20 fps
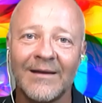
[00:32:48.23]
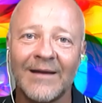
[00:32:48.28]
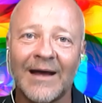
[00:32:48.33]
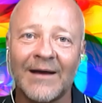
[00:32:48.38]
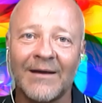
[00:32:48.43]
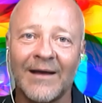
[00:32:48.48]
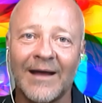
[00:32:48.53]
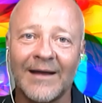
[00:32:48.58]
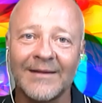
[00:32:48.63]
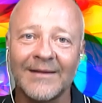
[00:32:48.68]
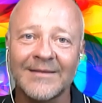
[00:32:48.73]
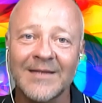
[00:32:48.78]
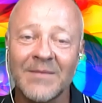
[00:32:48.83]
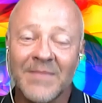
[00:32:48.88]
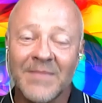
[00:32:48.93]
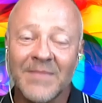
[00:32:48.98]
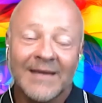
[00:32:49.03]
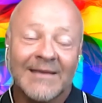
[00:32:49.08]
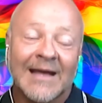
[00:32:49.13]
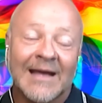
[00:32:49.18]
uh, uh to
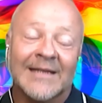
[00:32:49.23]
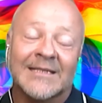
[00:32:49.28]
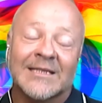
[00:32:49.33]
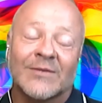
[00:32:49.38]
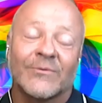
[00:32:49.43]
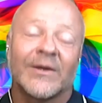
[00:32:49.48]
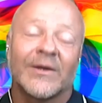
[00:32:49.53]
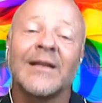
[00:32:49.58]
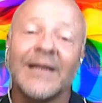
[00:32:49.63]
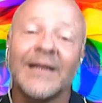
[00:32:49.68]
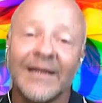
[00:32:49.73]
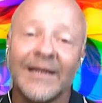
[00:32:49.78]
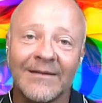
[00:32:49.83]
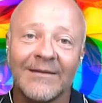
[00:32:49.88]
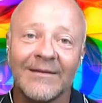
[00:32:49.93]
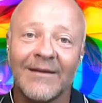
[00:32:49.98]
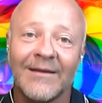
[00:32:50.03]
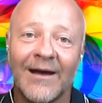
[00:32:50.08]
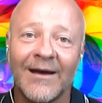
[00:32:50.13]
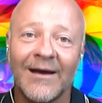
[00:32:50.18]
me that's thrilling
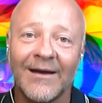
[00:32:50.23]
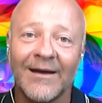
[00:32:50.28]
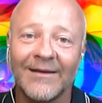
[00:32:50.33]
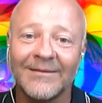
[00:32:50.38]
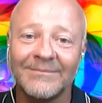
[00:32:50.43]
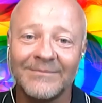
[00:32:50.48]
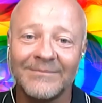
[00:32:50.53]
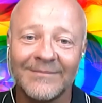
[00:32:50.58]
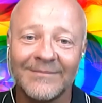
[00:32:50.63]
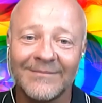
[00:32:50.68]
uh,